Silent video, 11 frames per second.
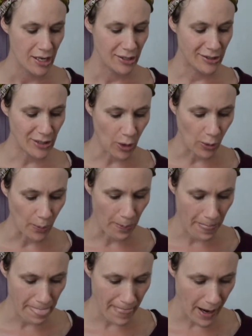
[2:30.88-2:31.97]
So,
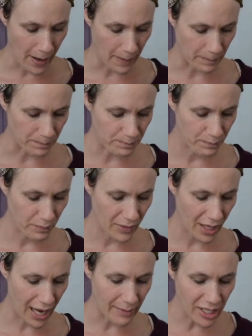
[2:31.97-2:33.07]

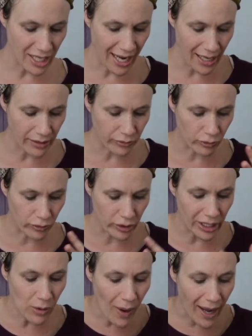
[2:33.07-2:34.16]
I'm going to kind of
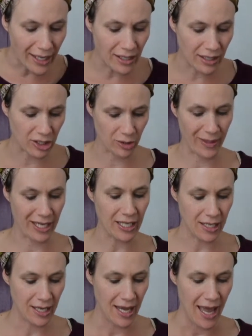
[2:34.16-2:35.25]
rewind a little bit.
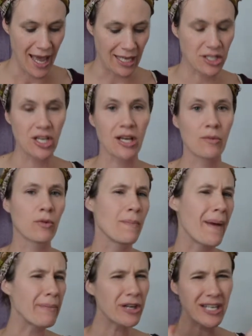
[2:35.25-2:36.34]
And
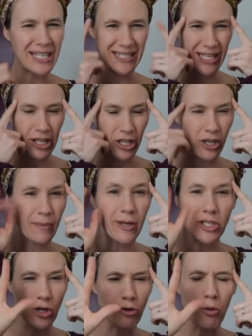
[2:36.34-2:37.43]
remember Ezekiel? I'm going
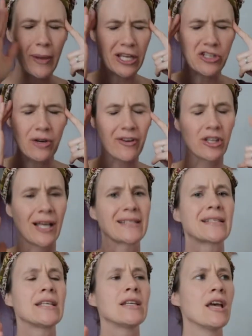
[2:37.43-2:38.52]
to show you a picture of our
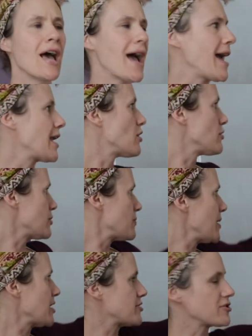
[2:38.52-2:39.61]
lesson. I had all those
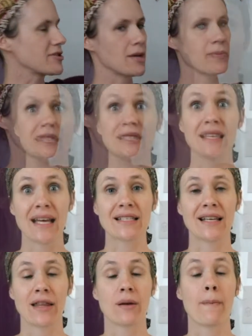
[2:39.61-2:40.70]
pictures up here on
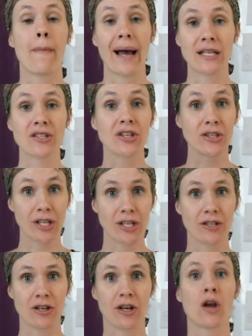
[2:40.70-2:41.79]
this whiteboard. And we
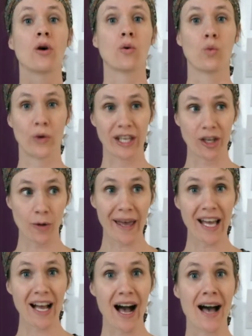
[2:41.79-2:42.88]
talked about
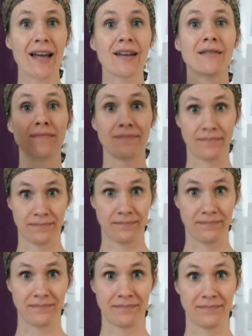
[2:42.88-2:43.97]
Ezekiel. And the
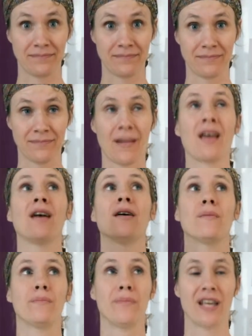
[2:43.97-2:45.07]
Israelites in this
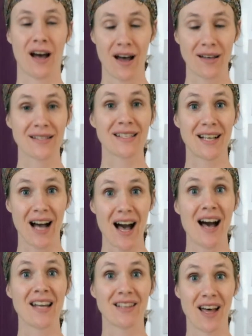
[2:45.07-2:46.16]
story, they were in
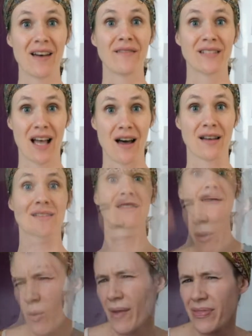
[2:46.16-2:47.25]
trouble. Remember? Do you
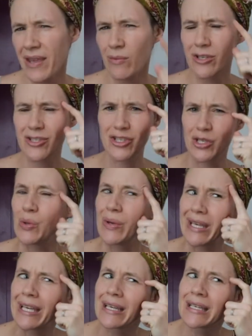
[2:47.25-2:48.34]
remember what they were
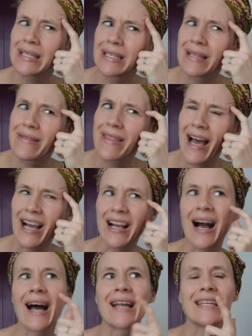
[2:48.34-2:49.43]
doing that
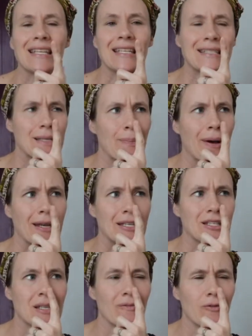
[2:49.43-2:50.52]
God needed to
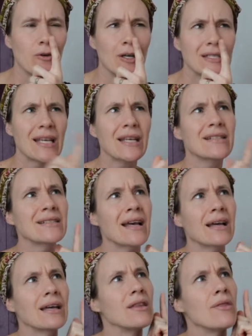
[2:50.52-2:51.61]
punish them for? Take a
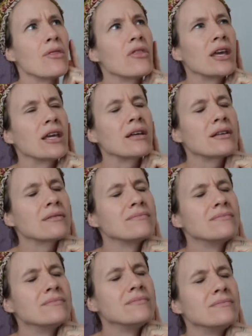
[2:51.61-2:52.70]
second and think.
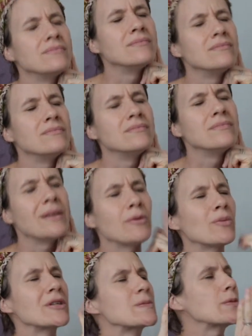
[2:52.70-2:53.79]
Maybe
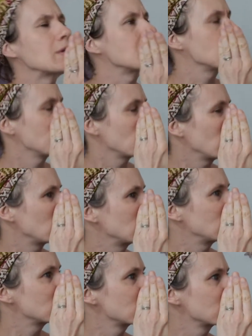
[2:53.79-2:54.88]
whisper it to your
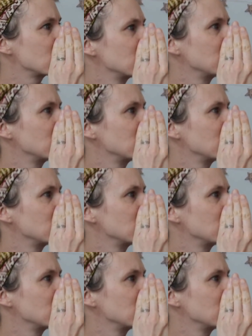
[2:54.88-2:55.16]
parents.